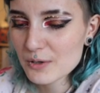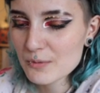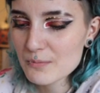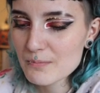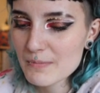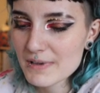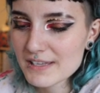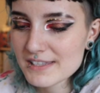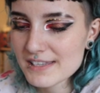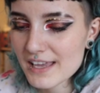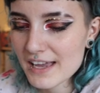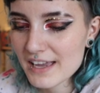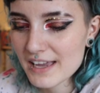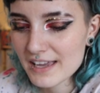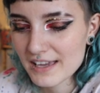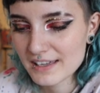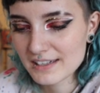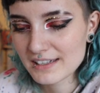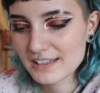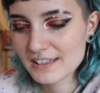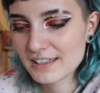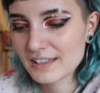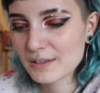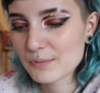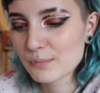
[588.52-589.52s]
oh
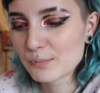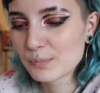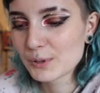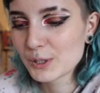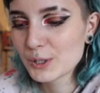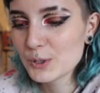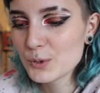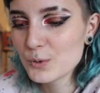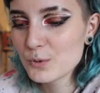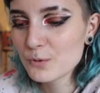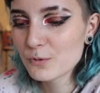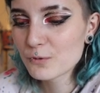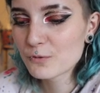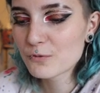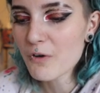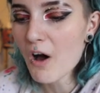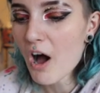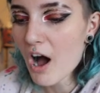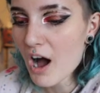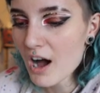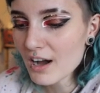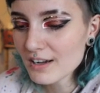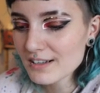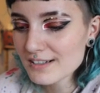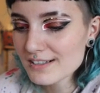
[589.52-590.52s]
messianic, blue
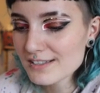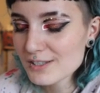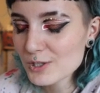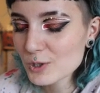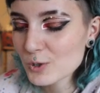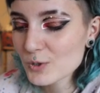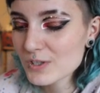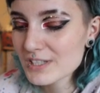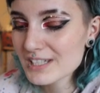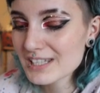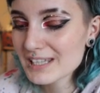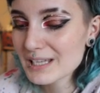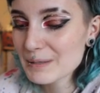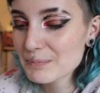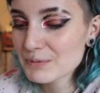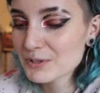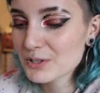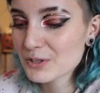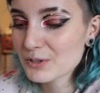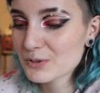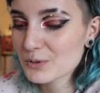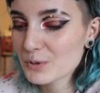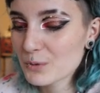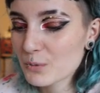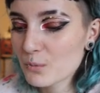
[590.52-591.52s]
fox who slips
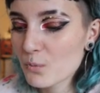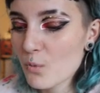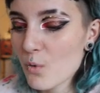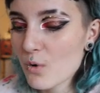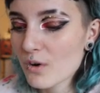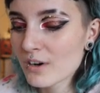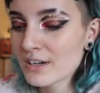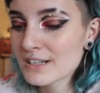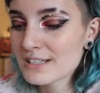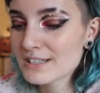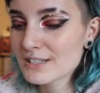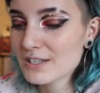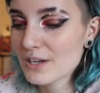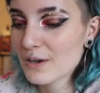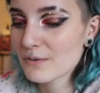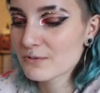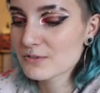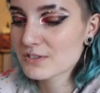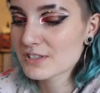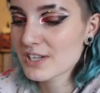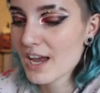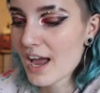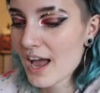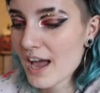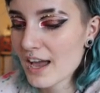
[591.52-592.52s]
through warrants
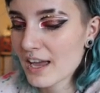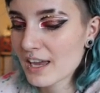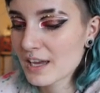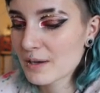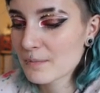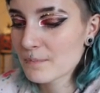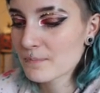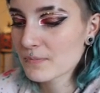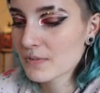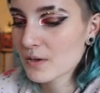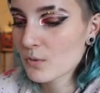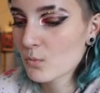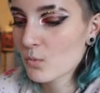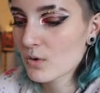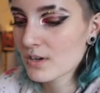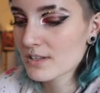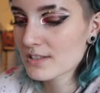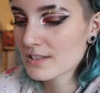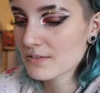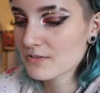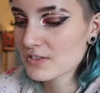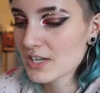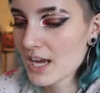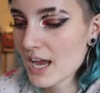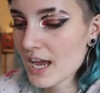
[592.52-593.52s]
of time,
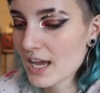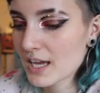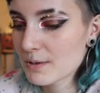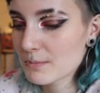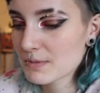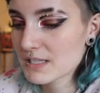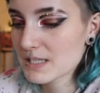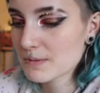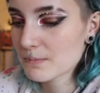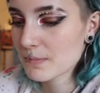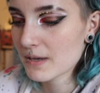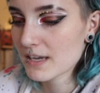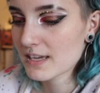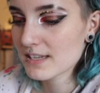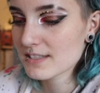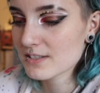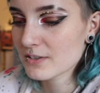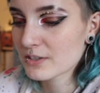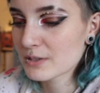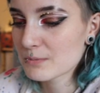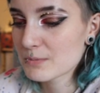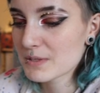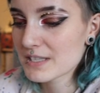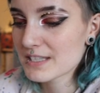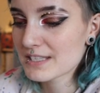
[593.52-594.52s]
warrens of time and space
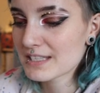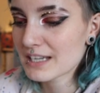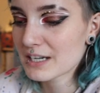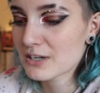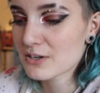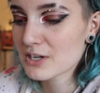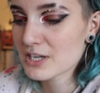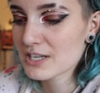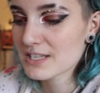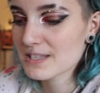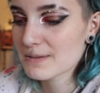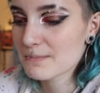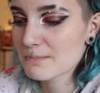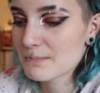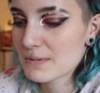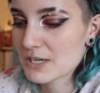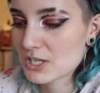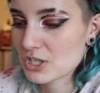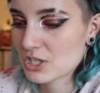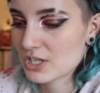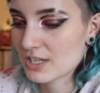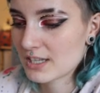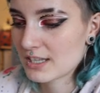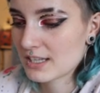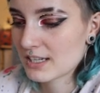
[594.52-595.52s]
on a mysterious
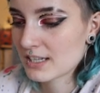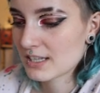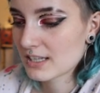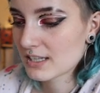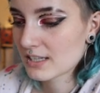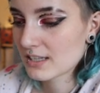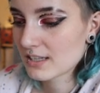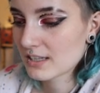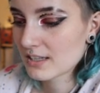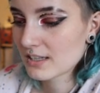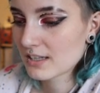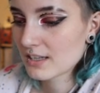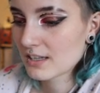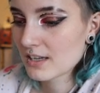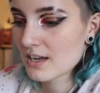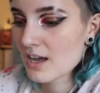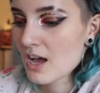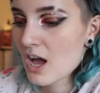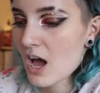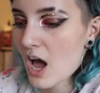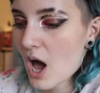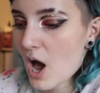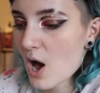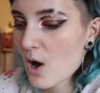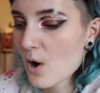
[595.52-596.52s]
mission.
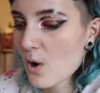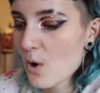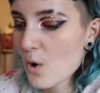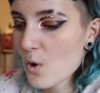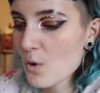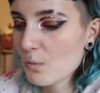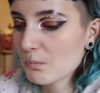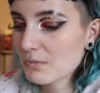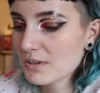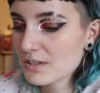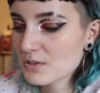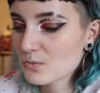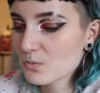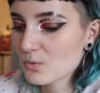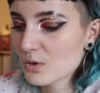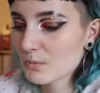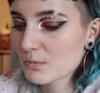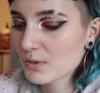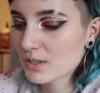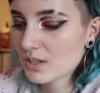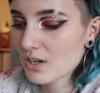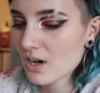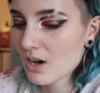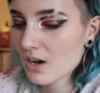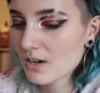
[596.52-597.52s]
A homeless
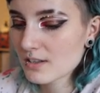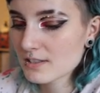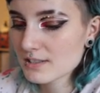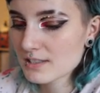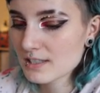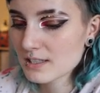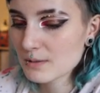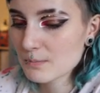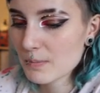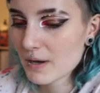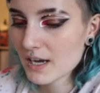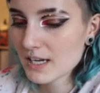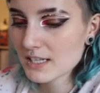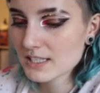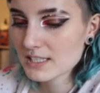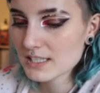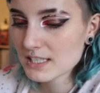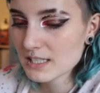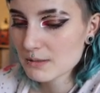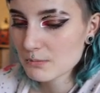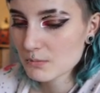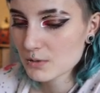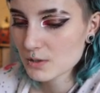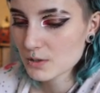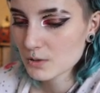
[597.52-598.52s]
woman haunted by a
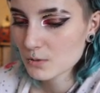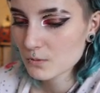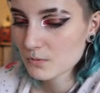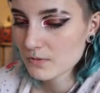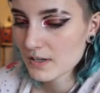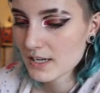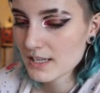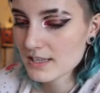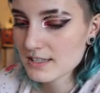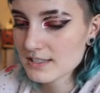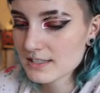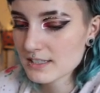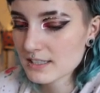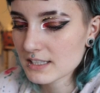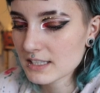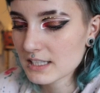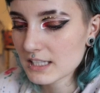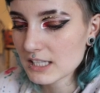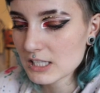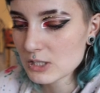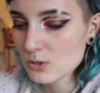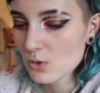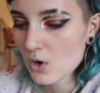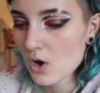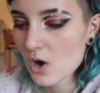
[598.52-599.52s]
demon who finds the
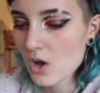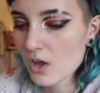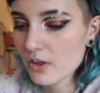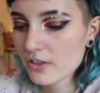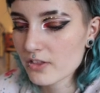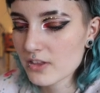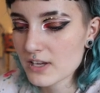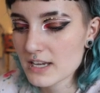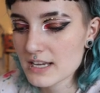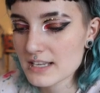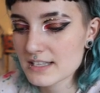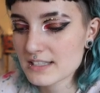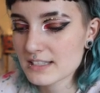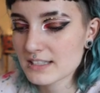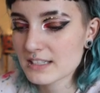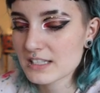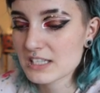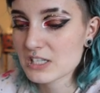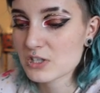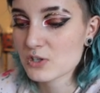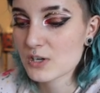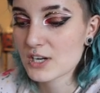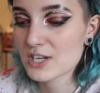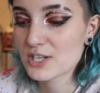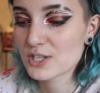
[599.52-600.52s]
key to all things in a
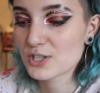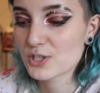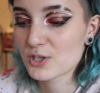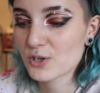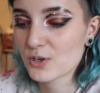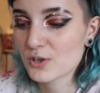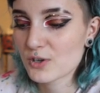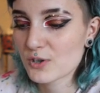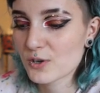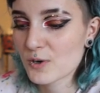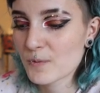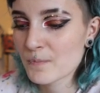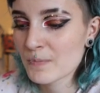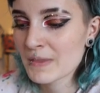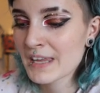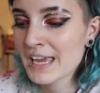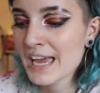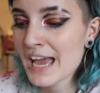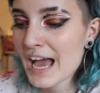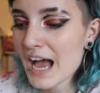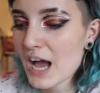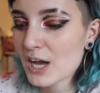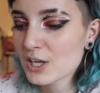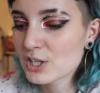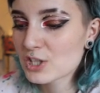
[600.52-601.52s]
strange journal.
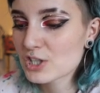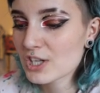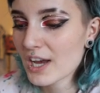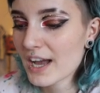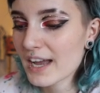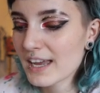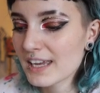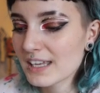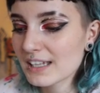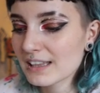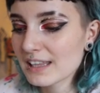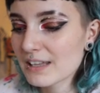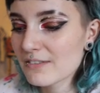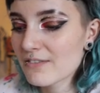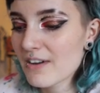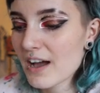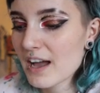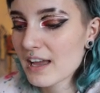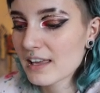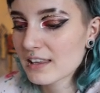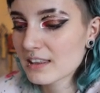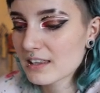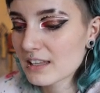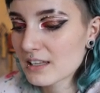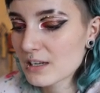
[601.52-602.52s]
A giant
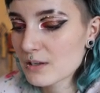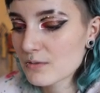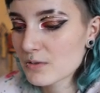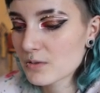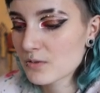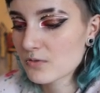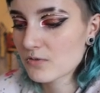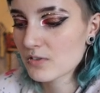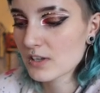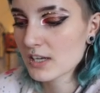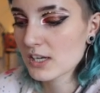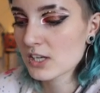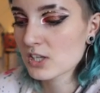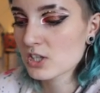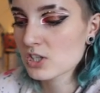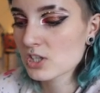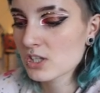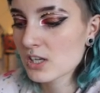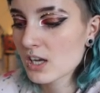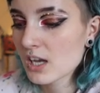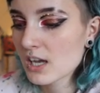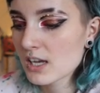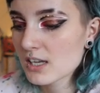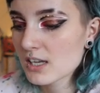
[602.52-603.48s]
leviathan of a fish,